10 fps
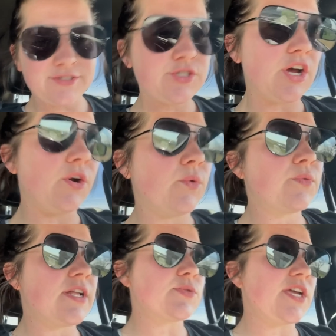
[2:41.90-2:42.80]
So
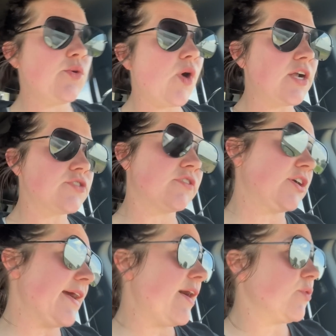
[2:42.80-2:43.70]
that's why you watch for
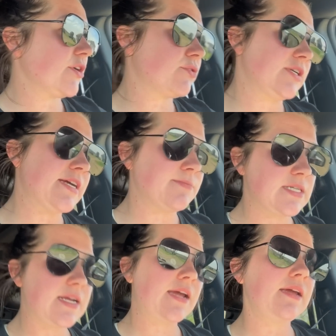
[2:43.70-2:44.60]
an hour 3 times a
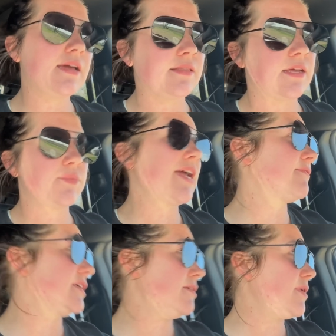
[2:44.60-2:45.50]
day, and then we have
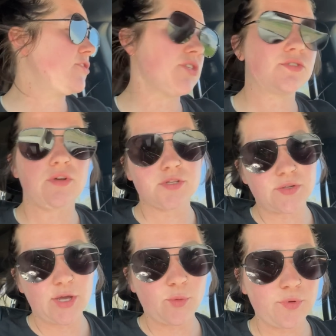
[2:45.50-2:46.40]
the heat patches to also
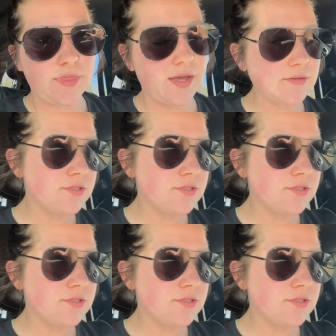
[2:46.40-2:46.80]
help with that.